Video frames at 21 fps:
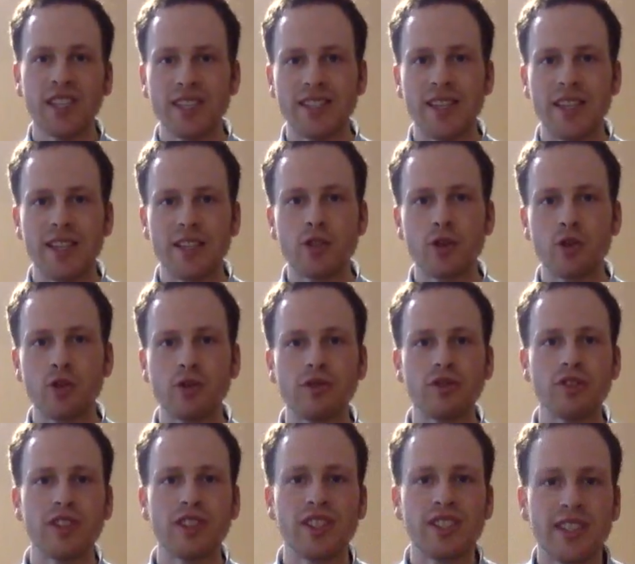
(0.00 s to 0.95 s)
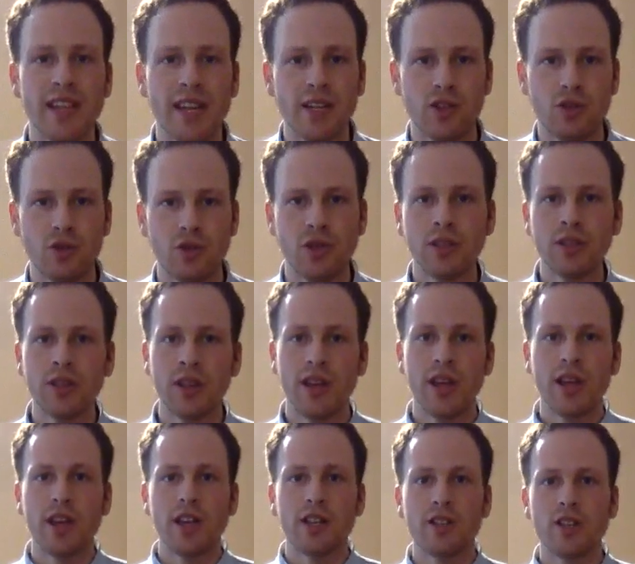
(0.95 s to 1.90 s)
Stay tuned for the schedule,
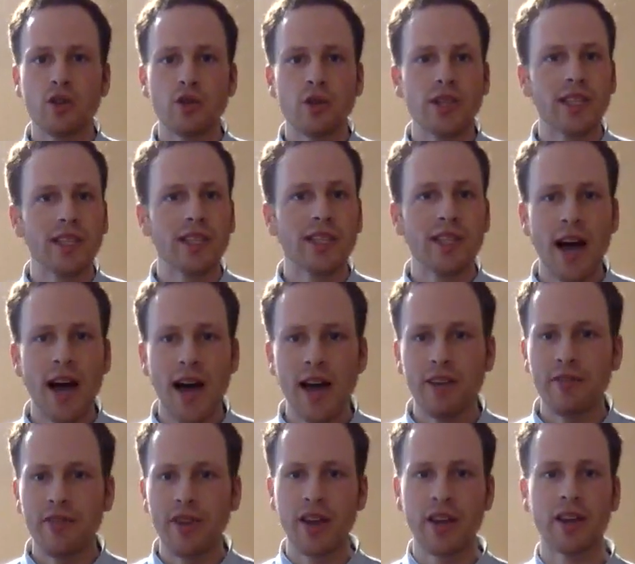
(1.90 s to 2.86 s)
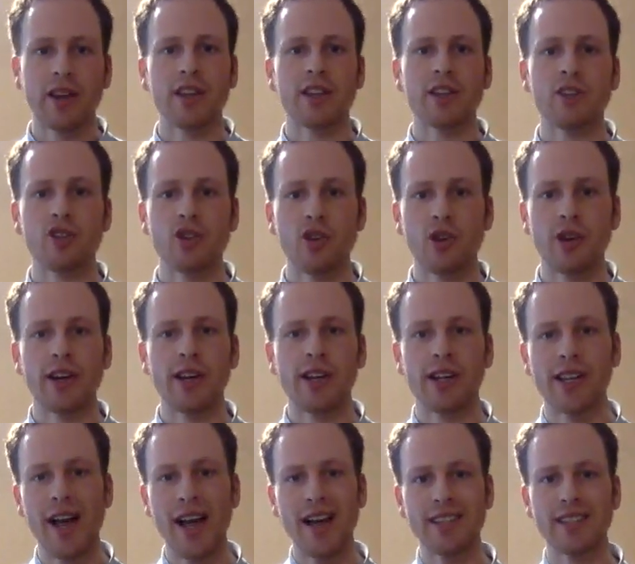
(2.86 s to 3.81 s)
tune in live, enjoy our
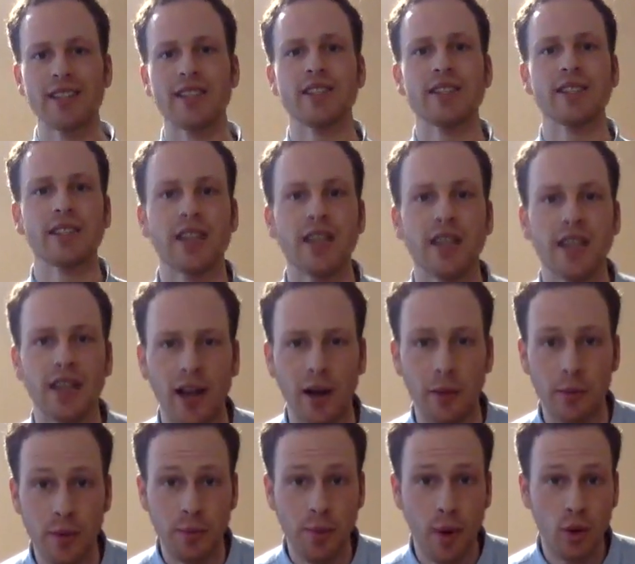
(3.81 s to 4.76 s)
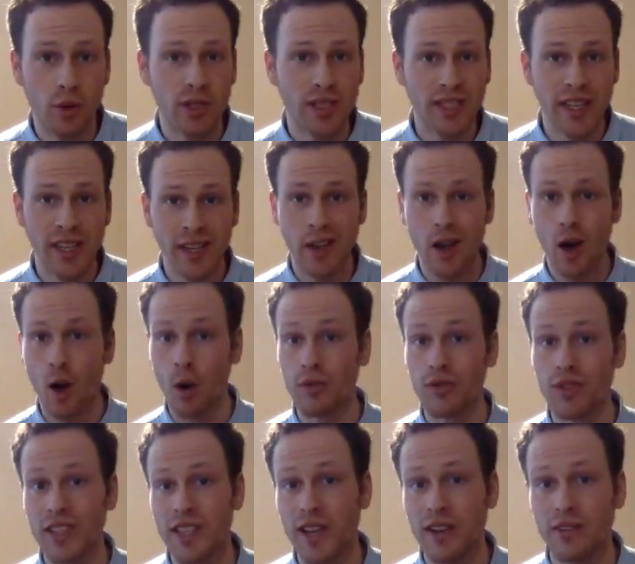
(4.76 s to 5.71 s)
classes. I'll be posting
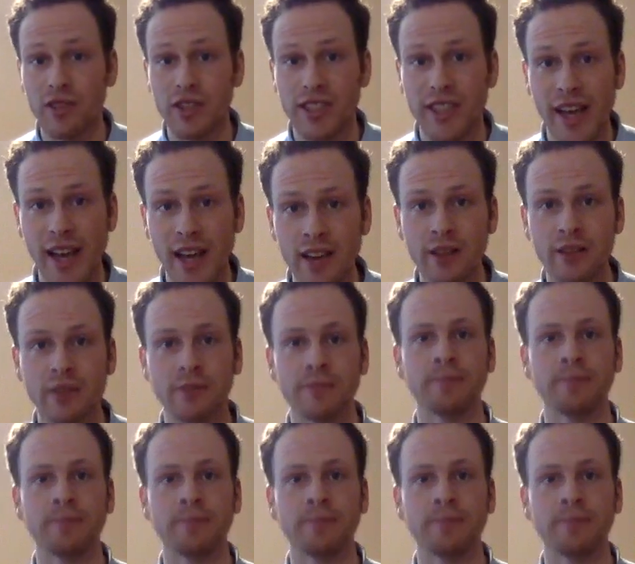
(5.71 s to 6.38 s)
hopefully every day.